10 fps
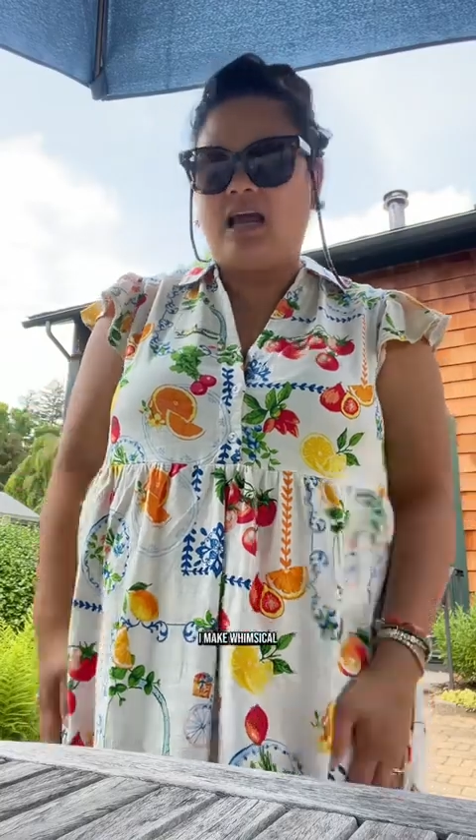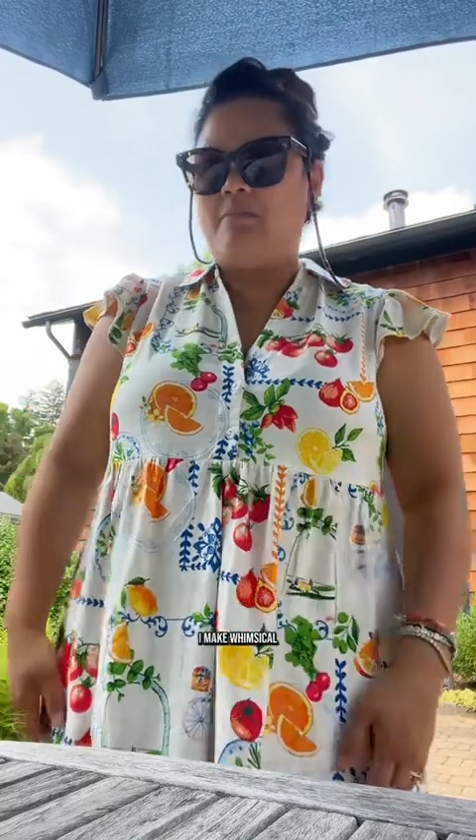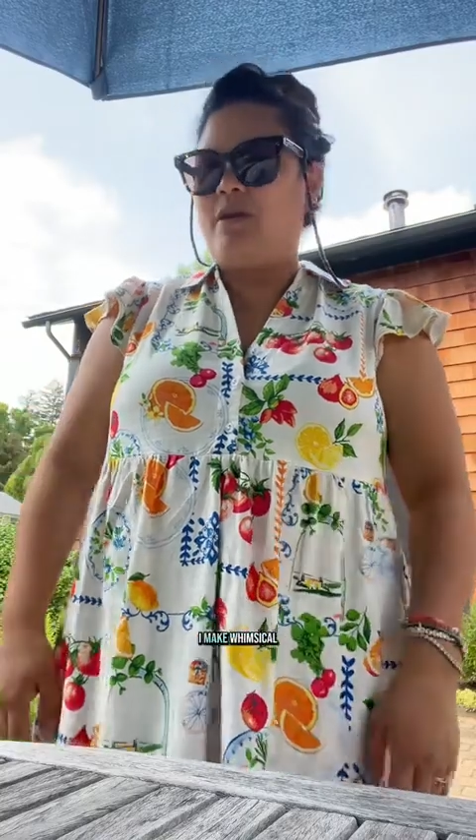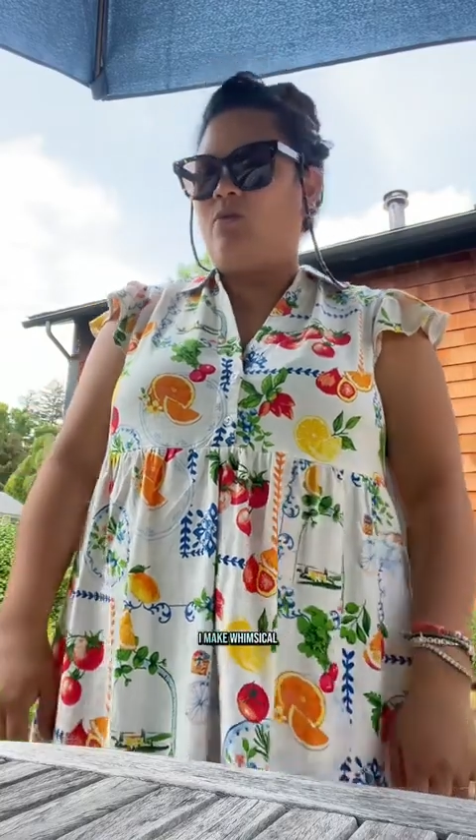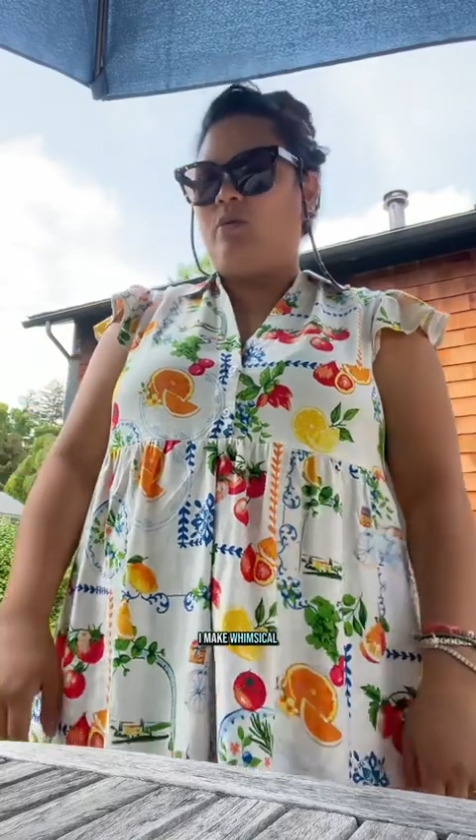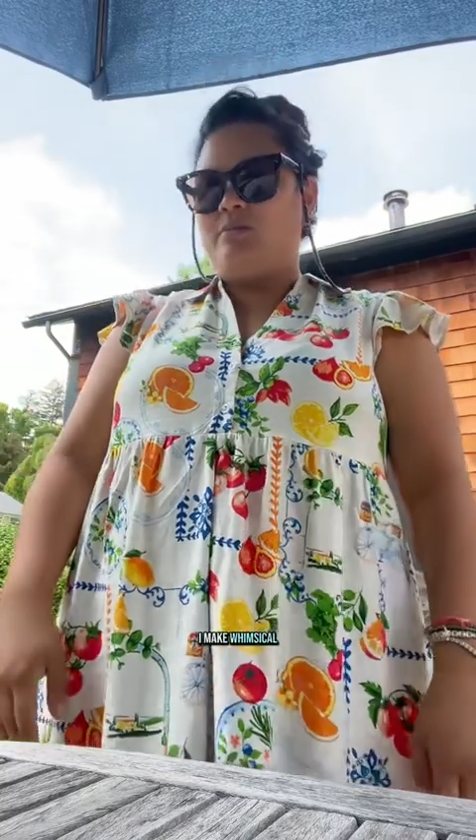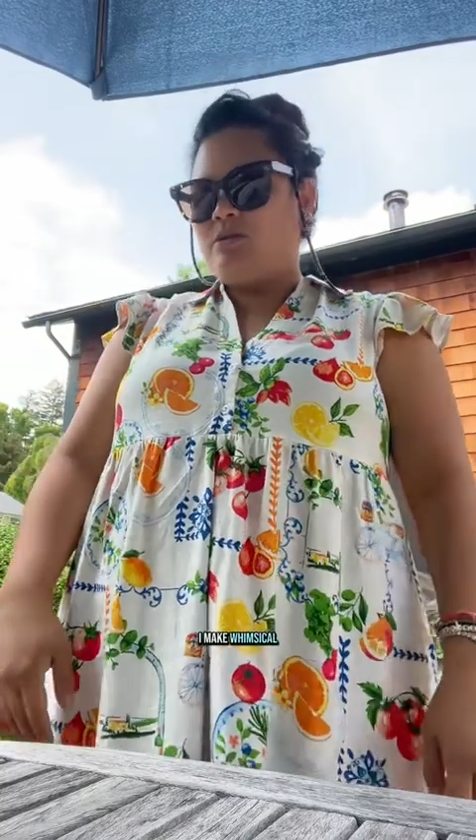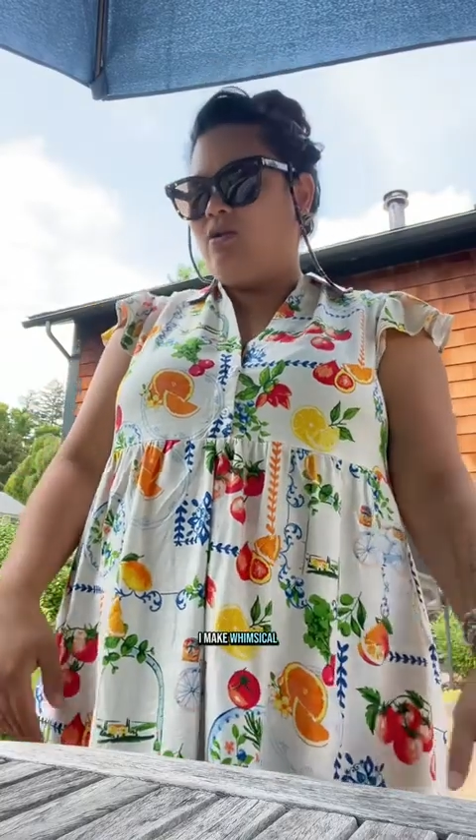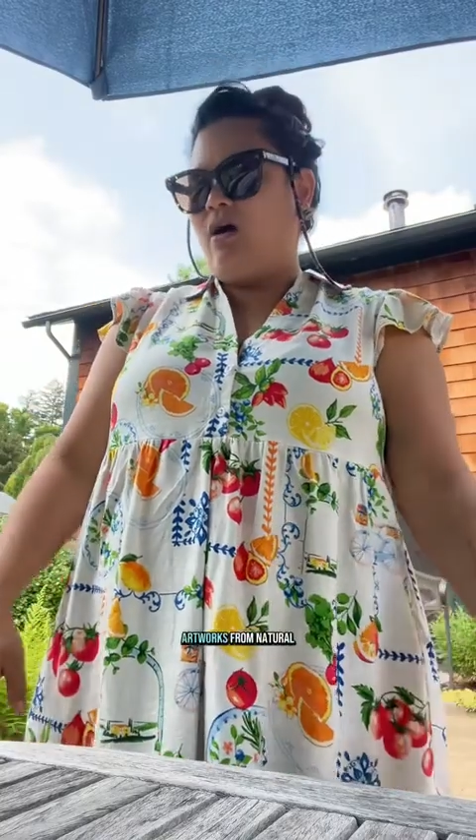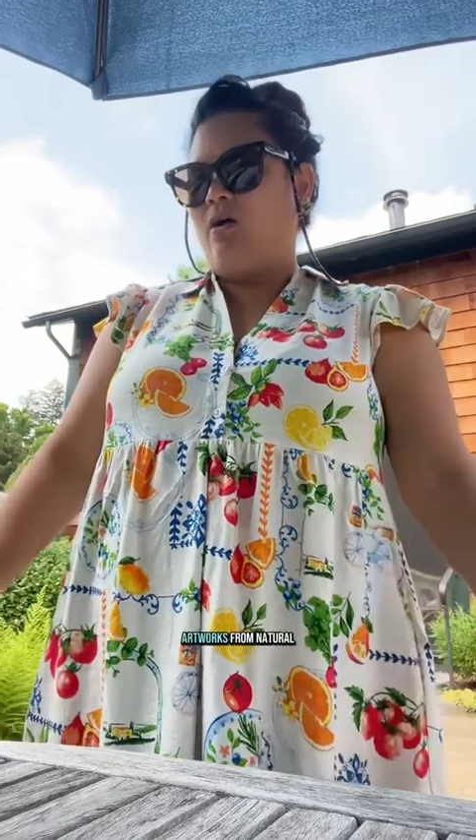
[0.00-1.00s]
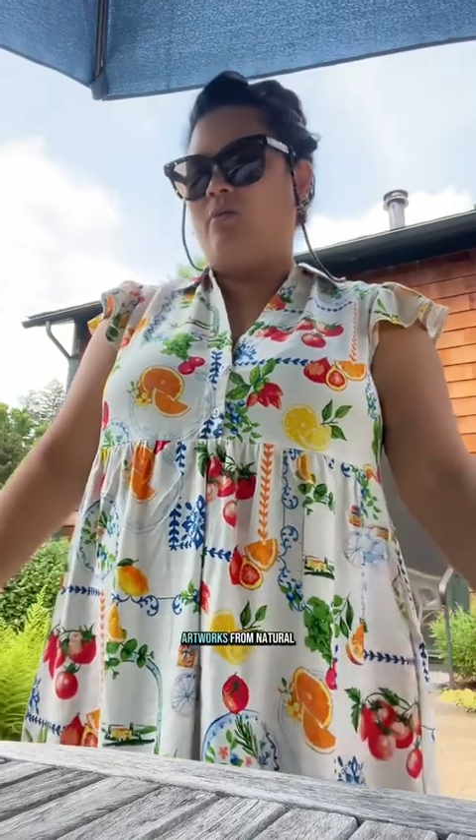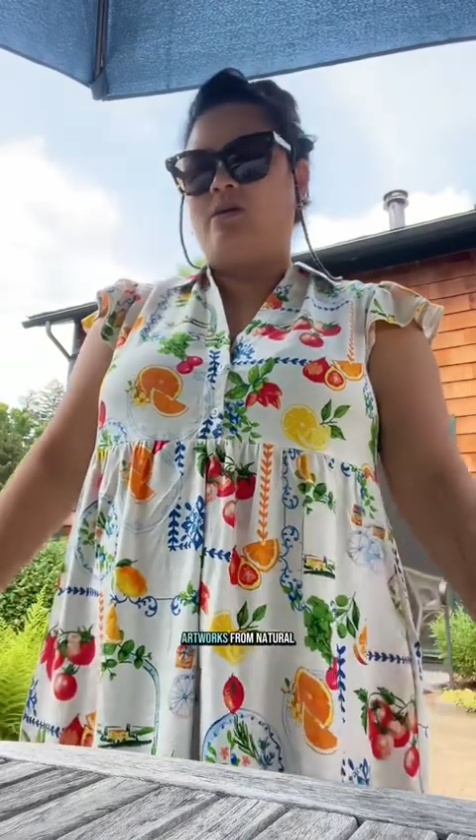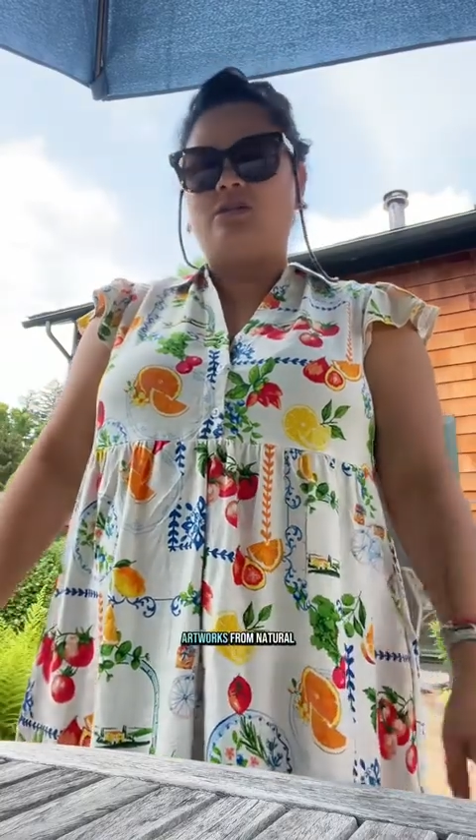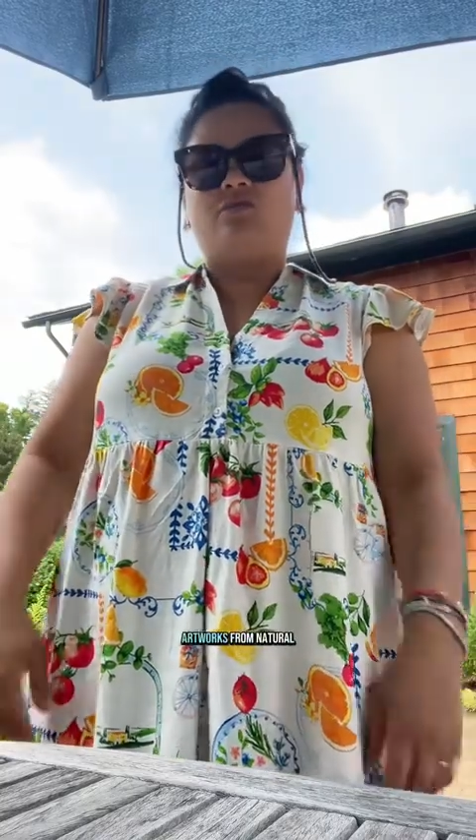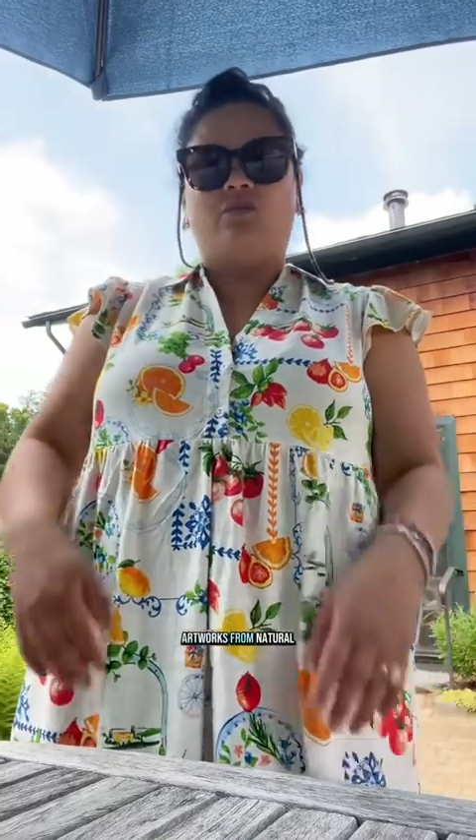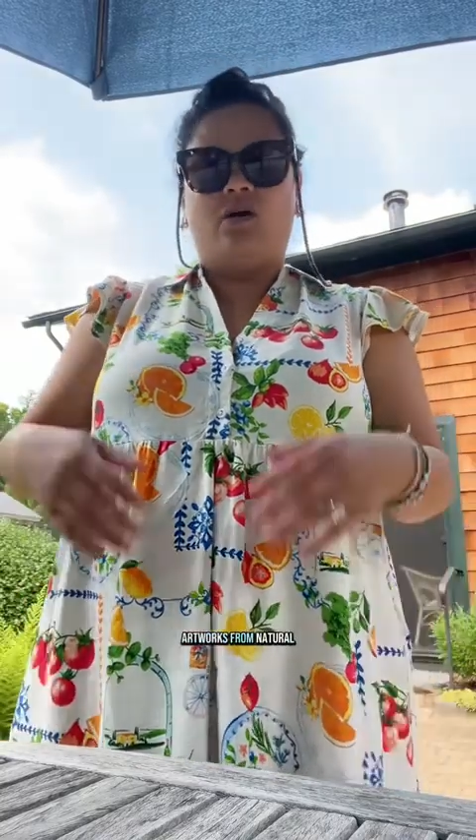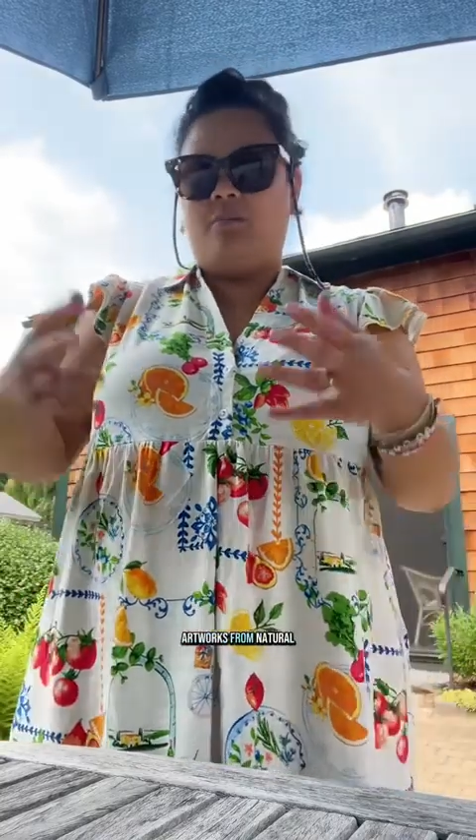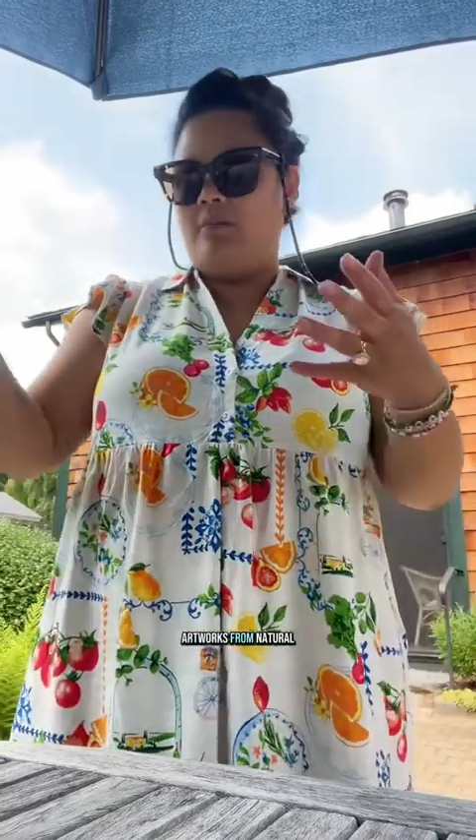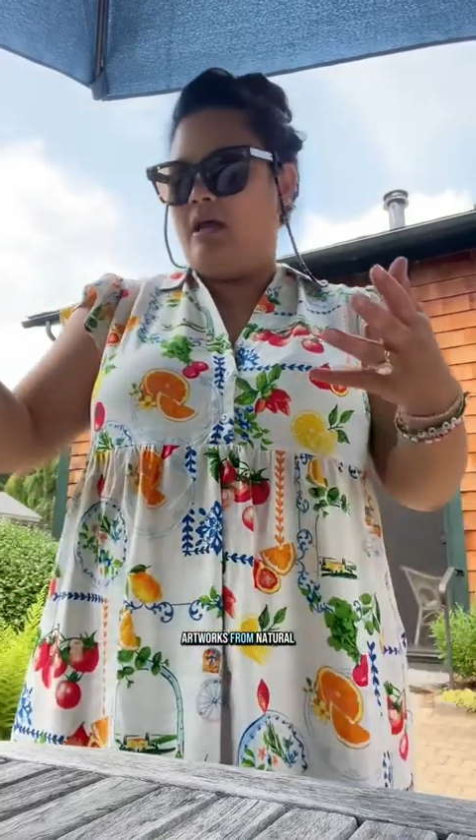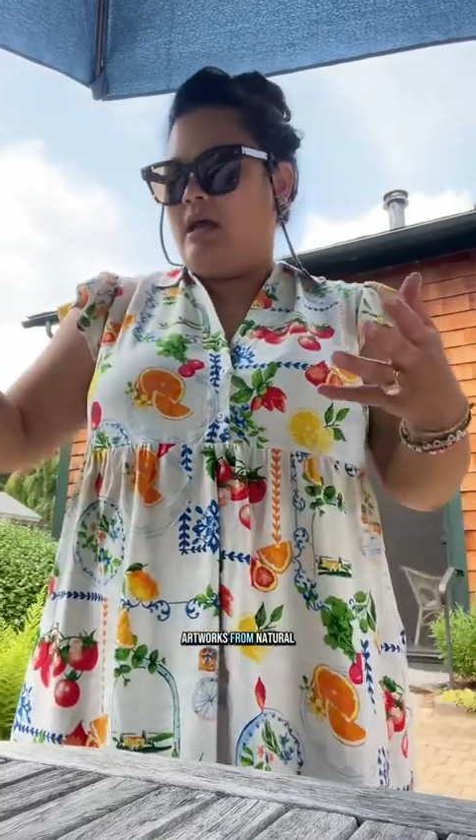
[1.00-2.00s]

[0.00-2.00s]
I make whimsical artworks from